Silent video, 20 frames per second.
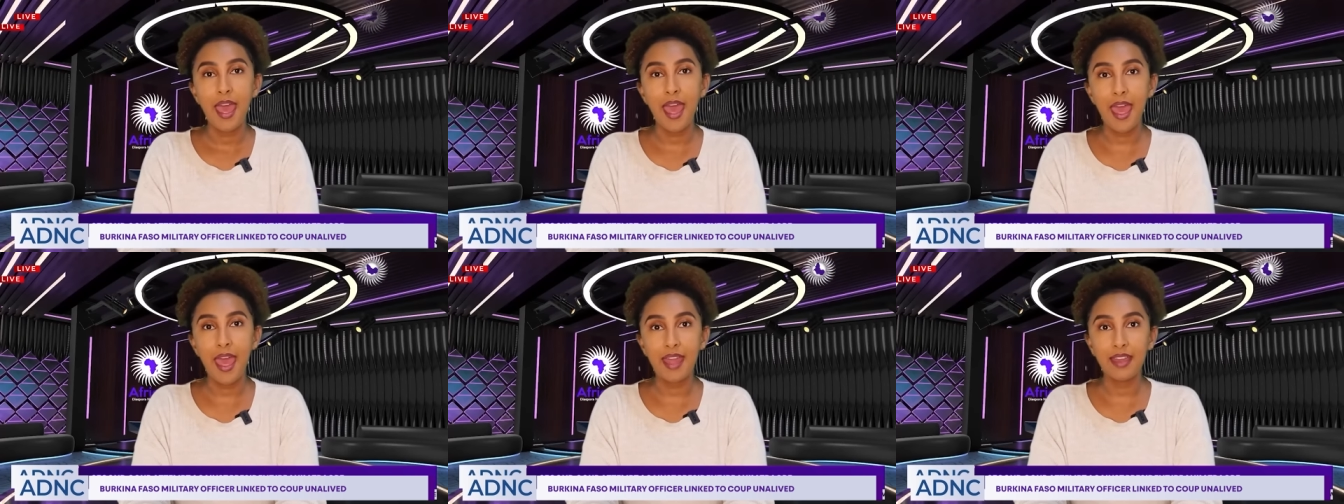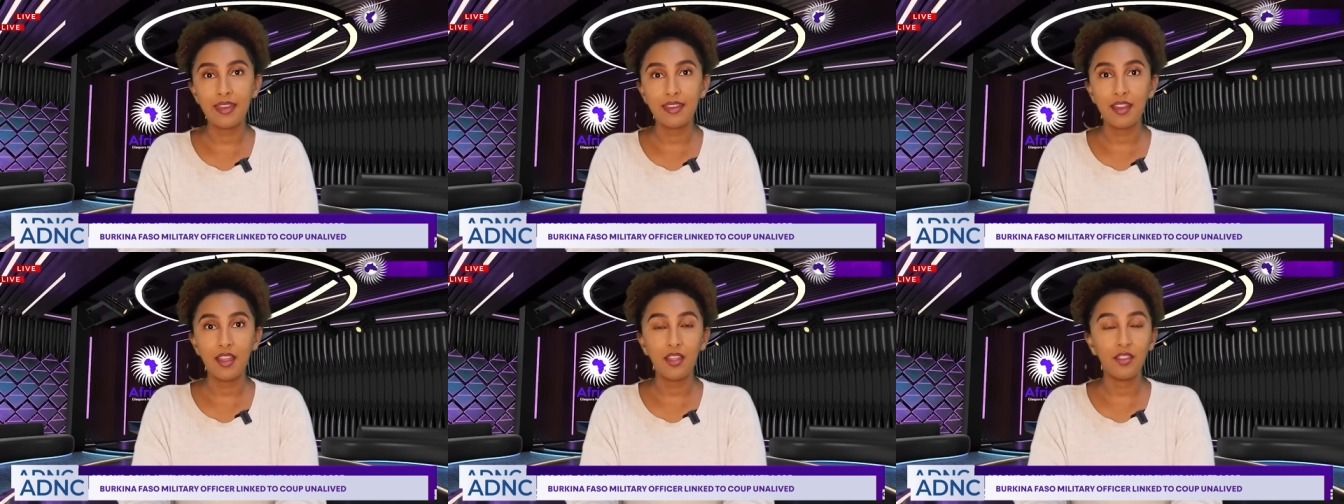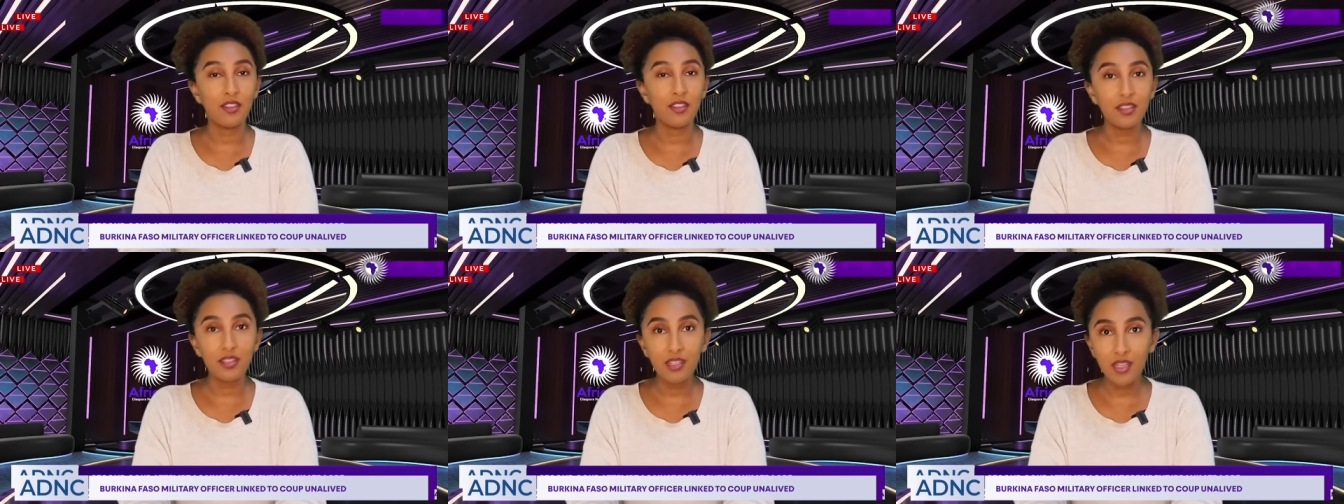and
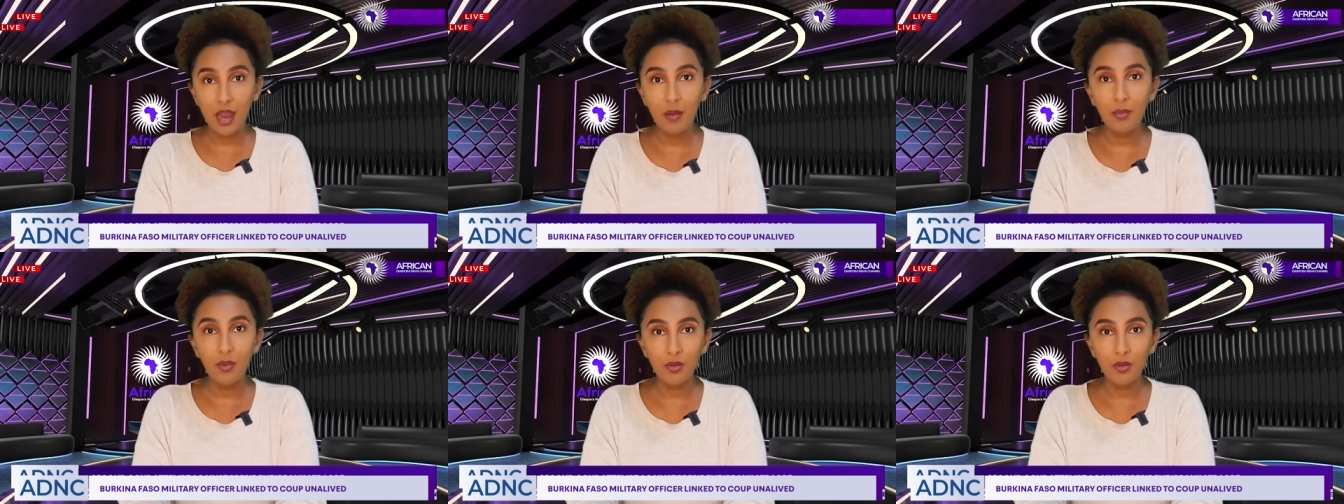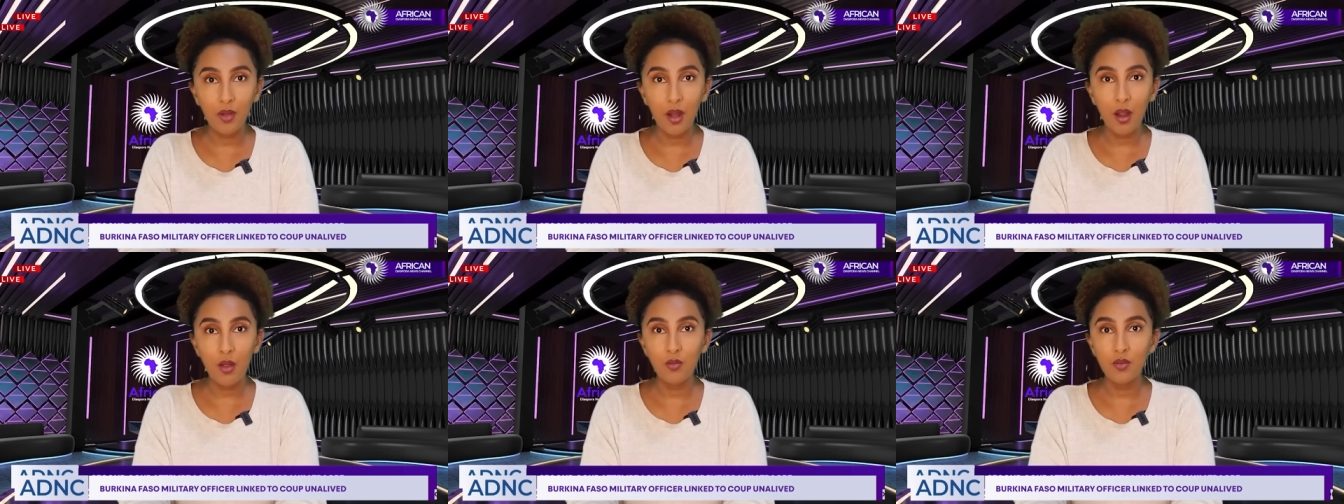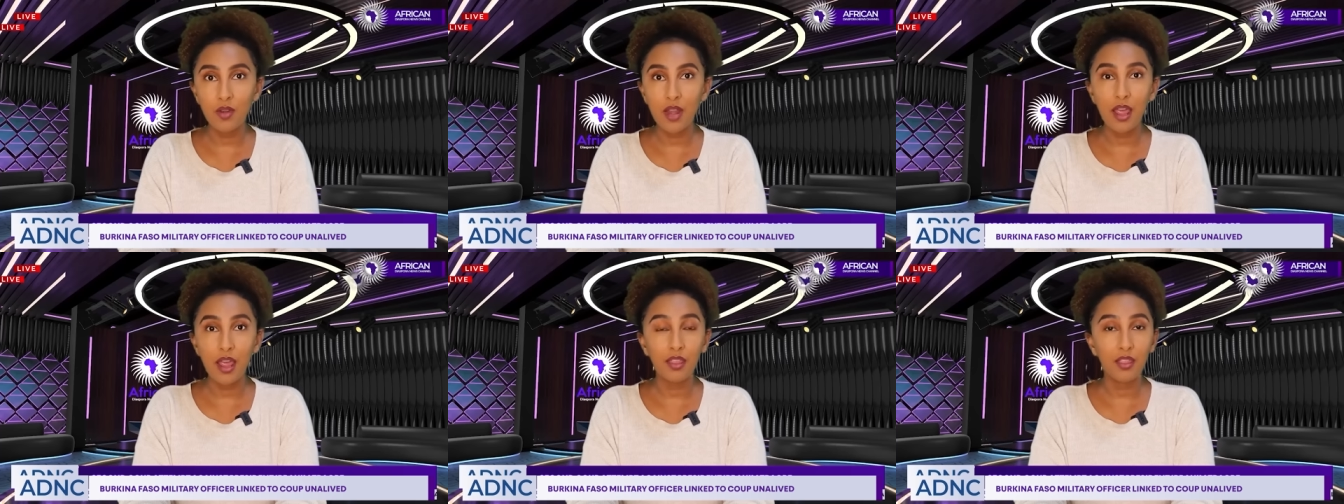this time
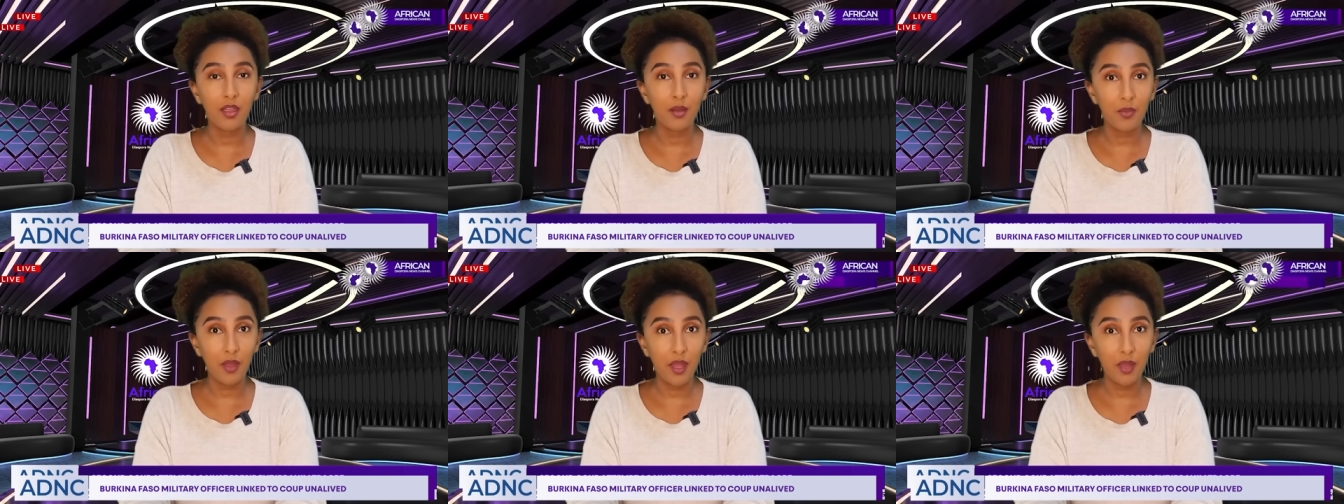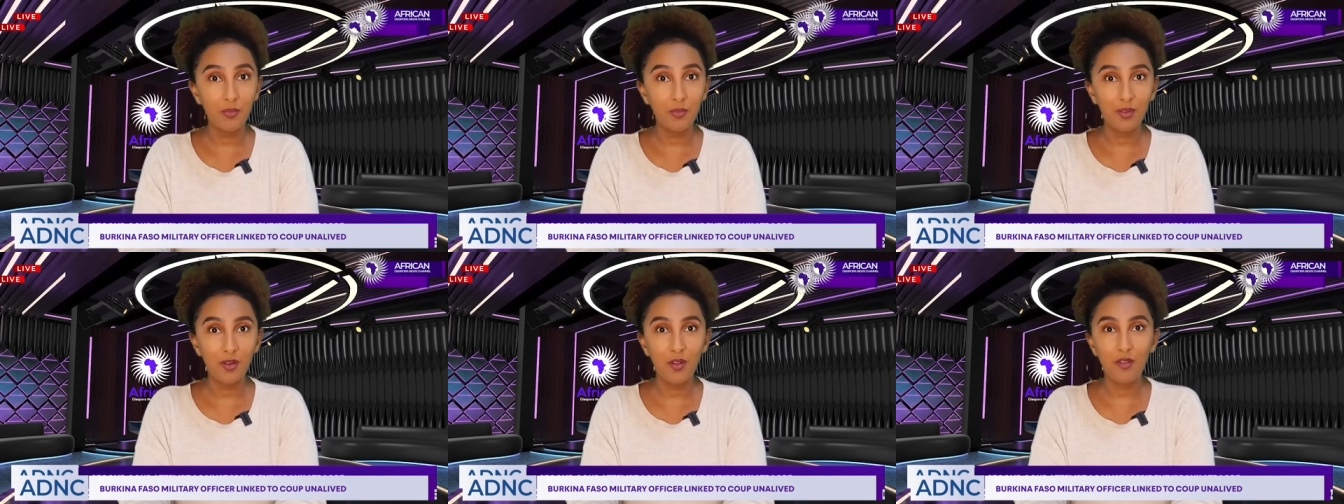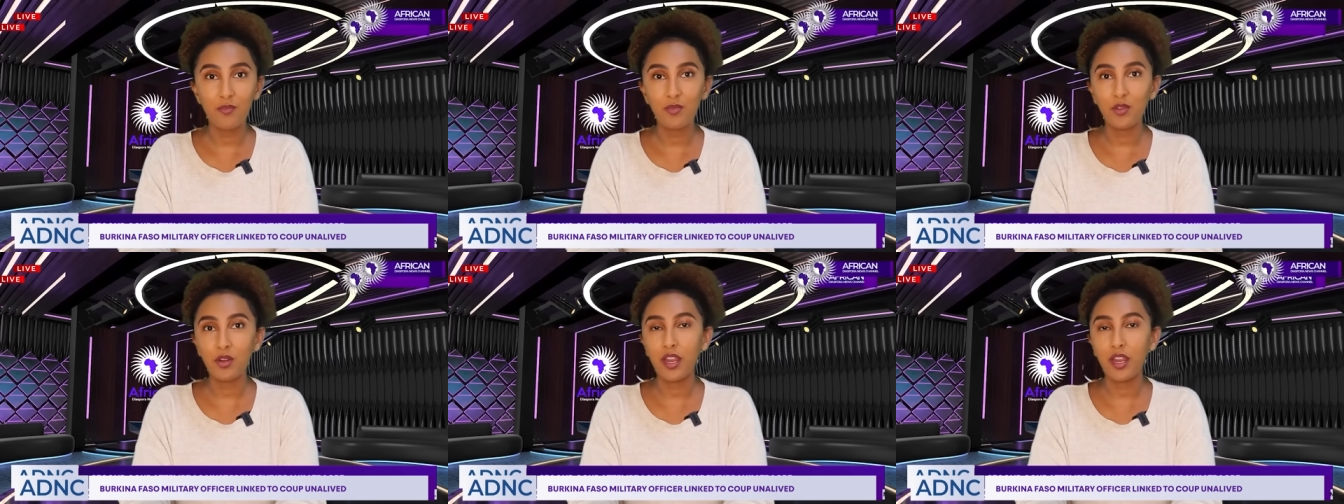around, the
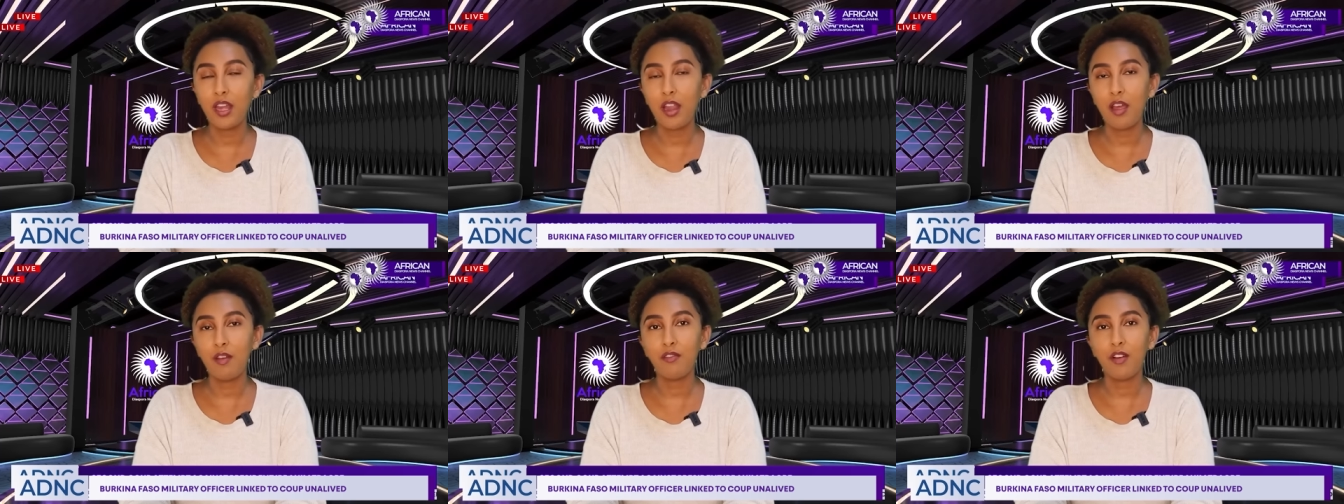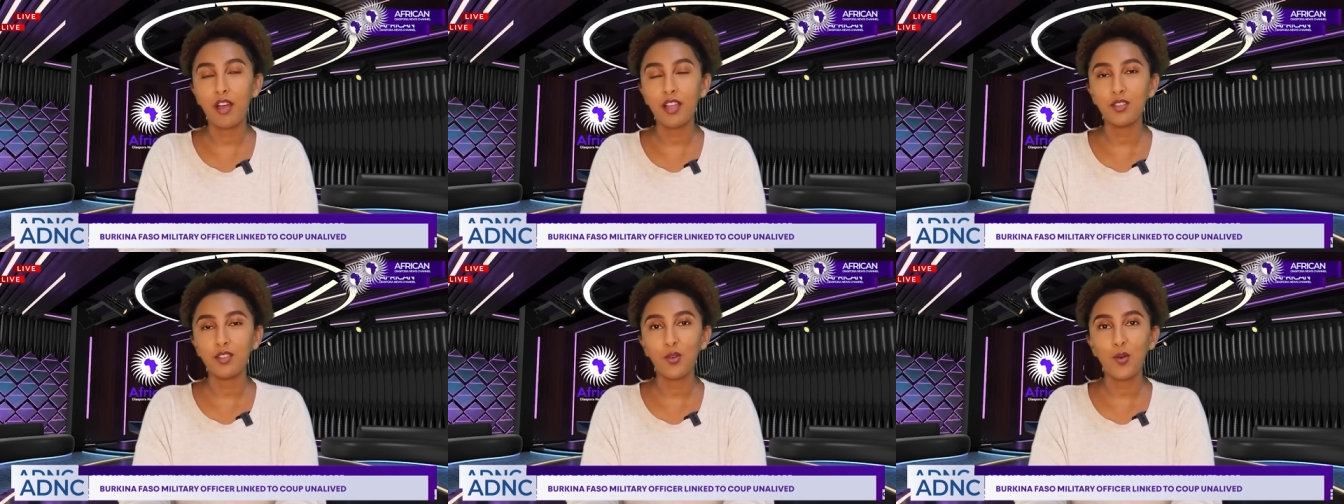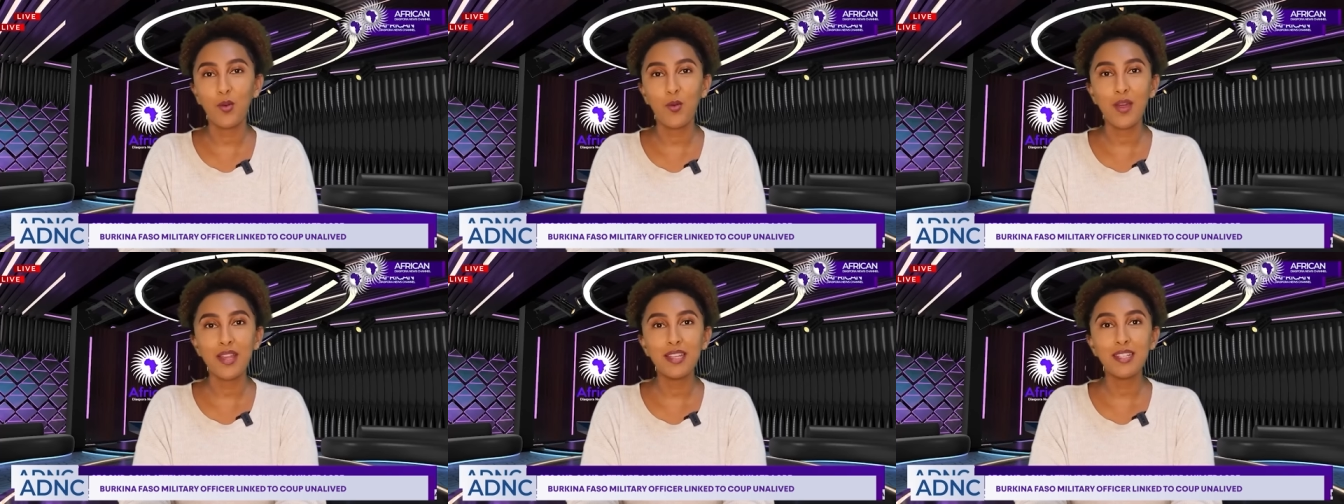people of Burkina
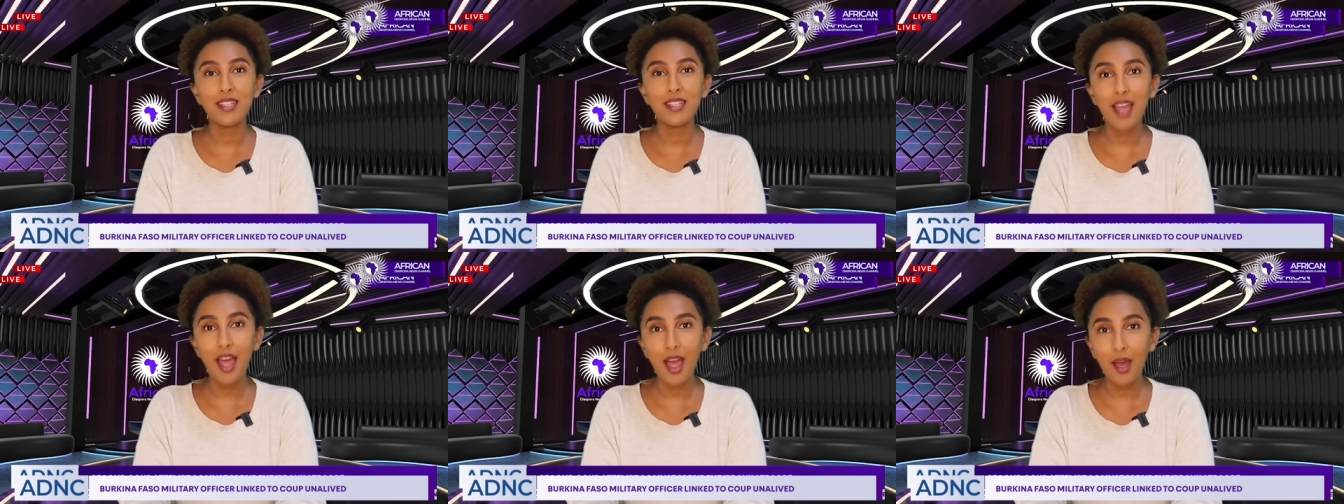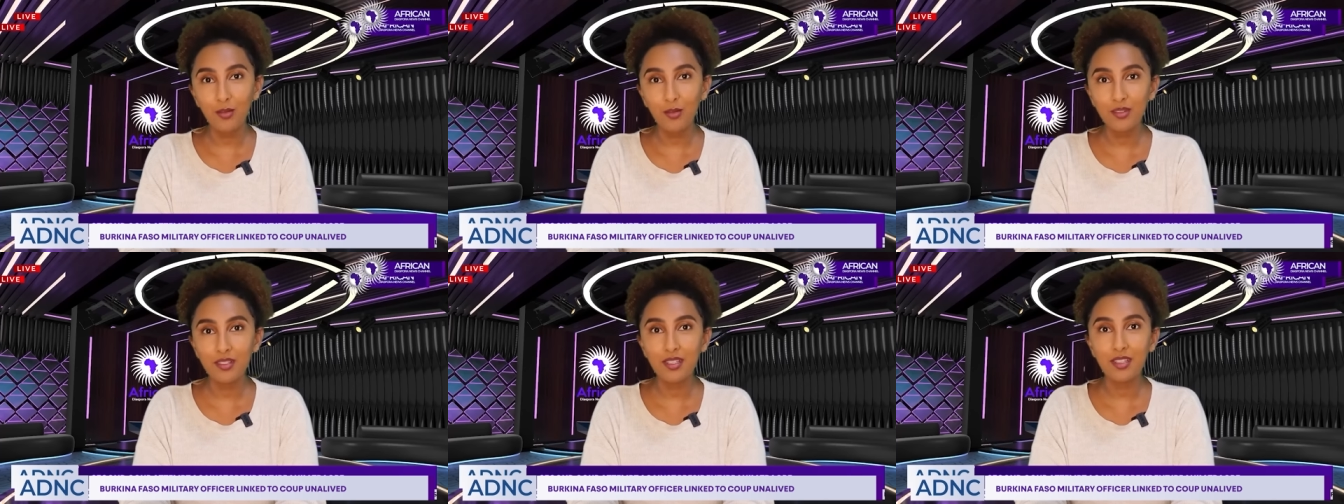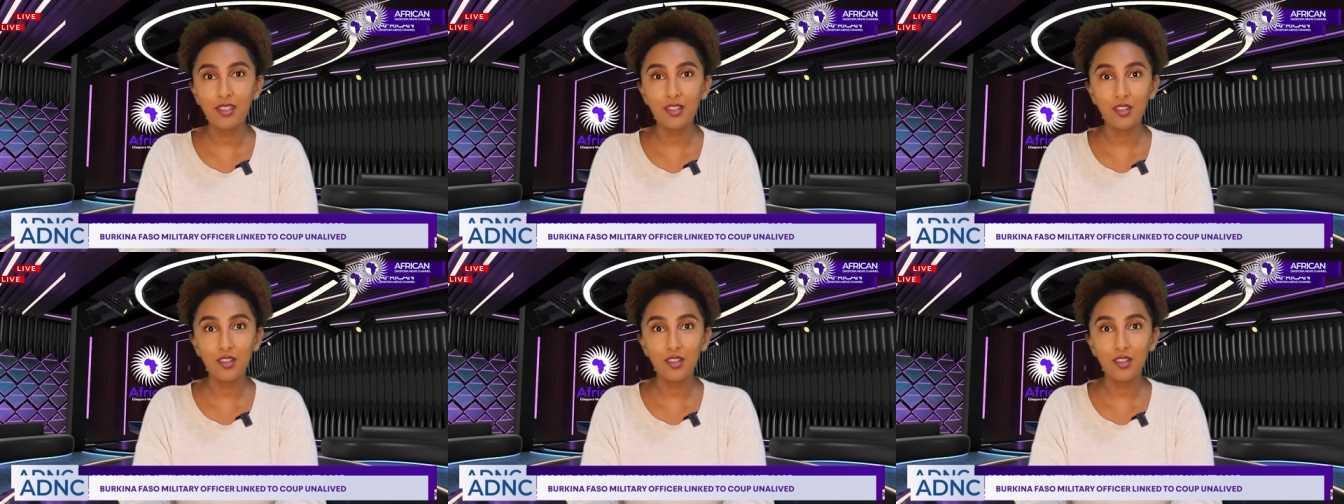Faso went out to